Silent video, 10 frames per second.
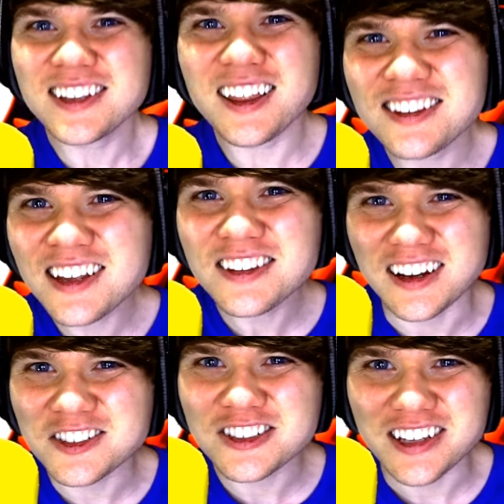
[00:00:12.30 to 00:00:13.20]
this sounds
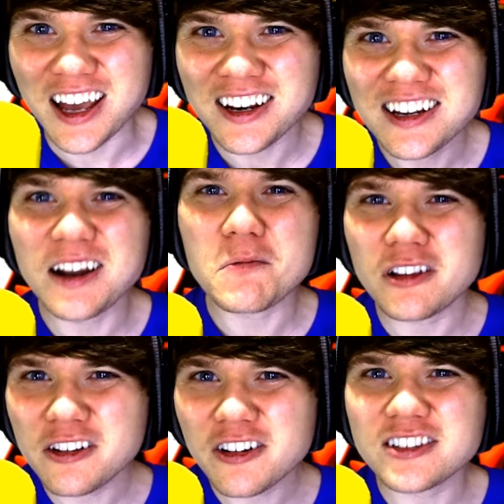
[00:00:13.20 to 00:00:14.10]
extra sad, and I'm
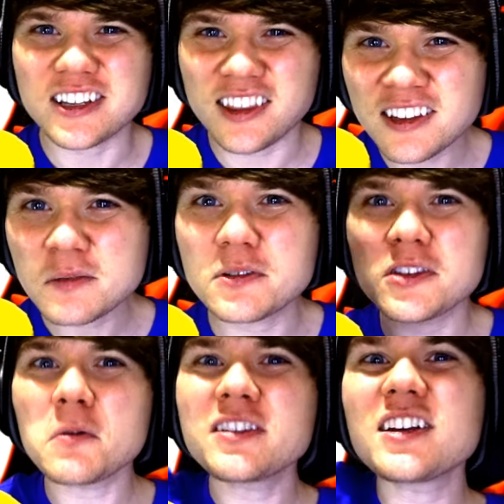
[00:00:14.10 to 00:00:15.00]
really interested to see this, but it's
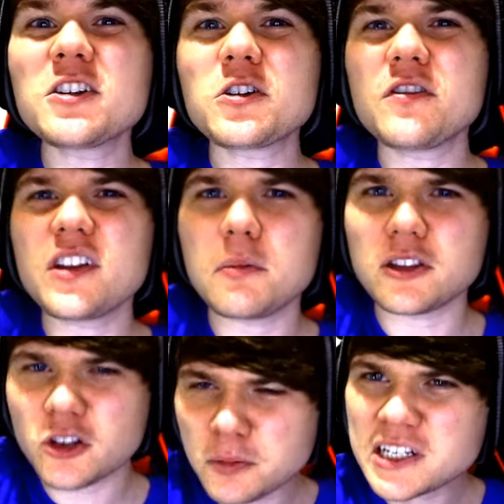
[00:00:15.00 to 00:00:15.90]
always linked to the video in the
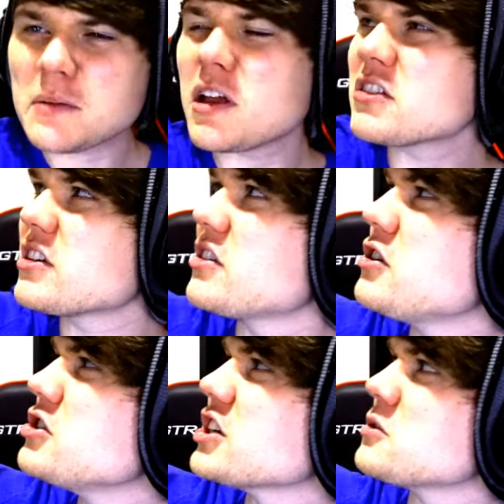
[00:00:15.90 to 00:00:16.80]
description. I'm lost because it's a new
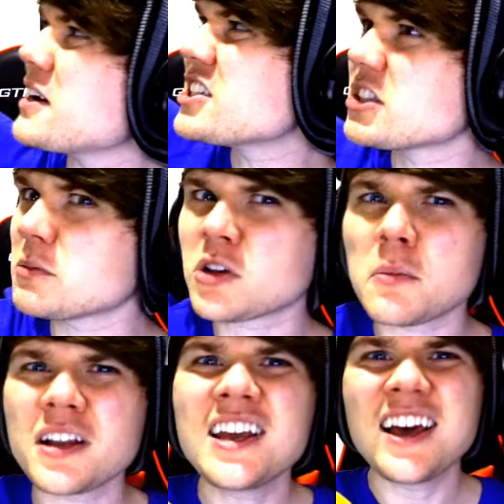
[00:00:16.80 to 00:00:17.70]
channel. Smash that subscribe
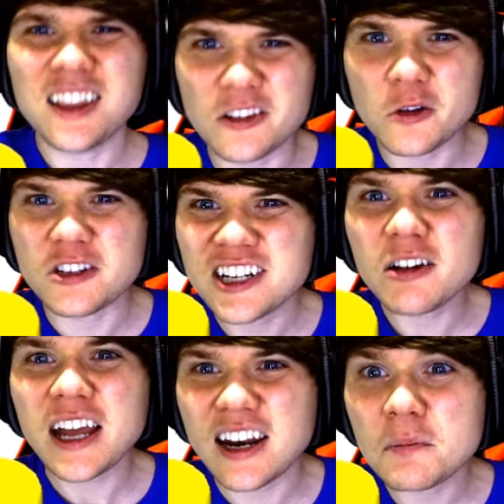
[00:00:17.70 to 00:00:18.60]
button. Let's go and check out
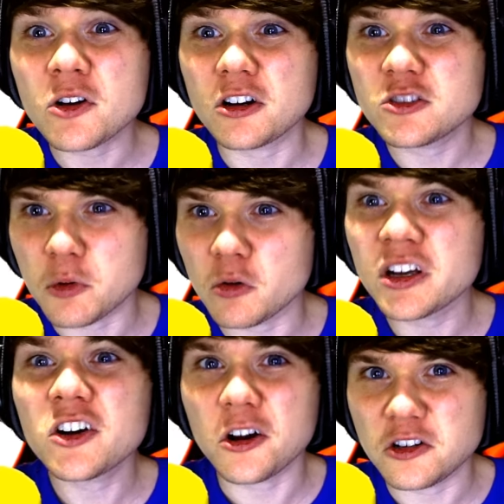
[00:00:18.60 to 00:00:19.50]
CATNAP'S Heart is Broken cartoon